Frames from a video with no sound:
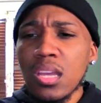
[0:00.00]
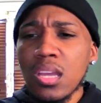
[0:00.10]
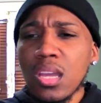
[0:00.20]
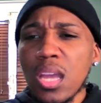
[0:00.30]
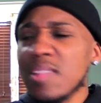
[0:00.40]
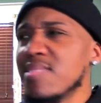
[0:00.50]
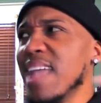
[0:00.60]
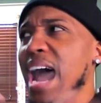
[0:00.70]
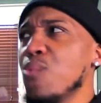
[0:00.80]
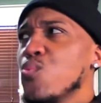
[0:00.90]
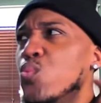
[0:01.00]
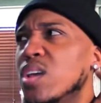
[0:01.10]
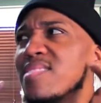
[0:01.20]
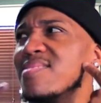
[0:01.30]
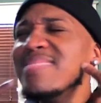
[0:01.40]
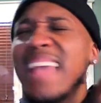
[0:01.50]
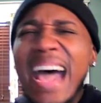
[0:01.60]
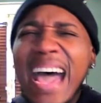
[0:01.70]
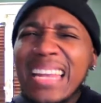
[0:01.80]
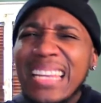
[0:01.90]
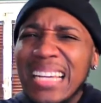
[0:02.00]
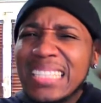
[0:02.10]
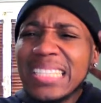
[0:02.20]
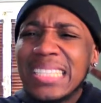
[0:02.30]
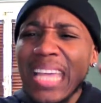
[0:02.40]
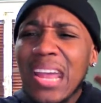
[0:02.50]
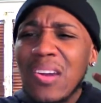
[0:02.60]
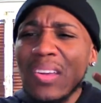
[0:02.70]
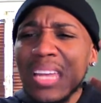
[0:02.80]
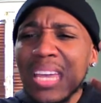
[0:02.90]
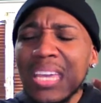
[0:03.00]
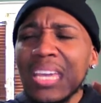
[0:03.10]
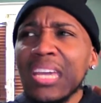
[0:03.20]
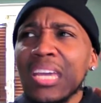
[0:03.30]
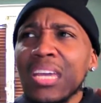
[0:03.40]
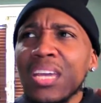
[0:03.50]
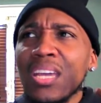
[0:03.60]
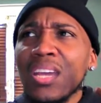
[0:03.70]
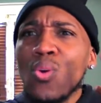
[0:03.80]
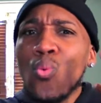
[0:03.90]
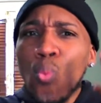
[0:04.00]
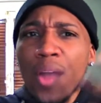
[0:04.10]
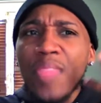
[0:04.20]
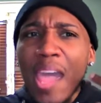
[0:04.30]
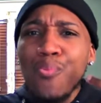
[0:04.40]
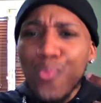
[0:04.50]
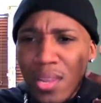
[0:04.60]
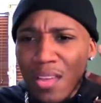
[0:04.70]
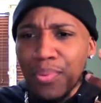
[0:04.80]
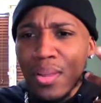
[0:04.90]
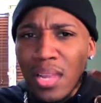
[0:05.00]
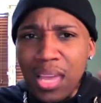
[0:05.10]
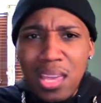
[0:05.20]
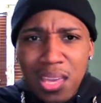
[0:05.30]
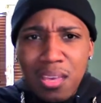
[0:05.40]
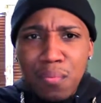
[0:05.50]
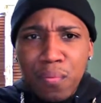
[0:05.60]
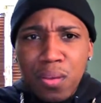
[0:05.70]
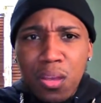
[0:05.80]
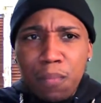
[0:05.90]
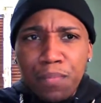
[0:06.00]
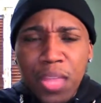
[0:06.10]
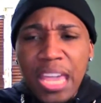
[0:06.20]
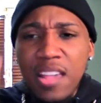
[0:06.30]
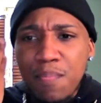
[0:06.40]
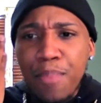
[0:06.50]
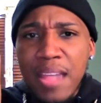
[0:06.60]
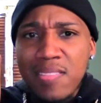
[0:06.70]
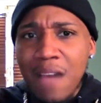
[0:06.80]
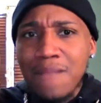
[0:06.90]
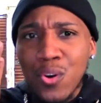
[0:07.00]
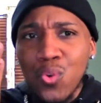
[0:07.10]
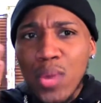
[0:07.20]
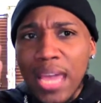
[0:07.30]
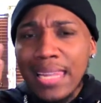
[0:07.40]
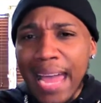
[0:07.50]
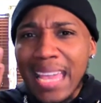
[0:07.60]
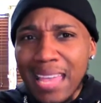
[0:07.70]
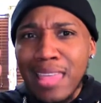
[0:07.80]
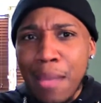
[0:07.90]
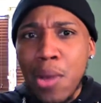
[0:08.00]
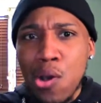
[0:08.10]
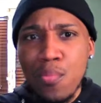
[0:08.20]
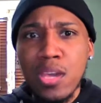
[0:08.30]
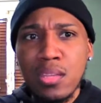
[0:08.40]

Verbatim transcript: it's not it's not necessarily what they really believe. It's based off of who they like at that moment.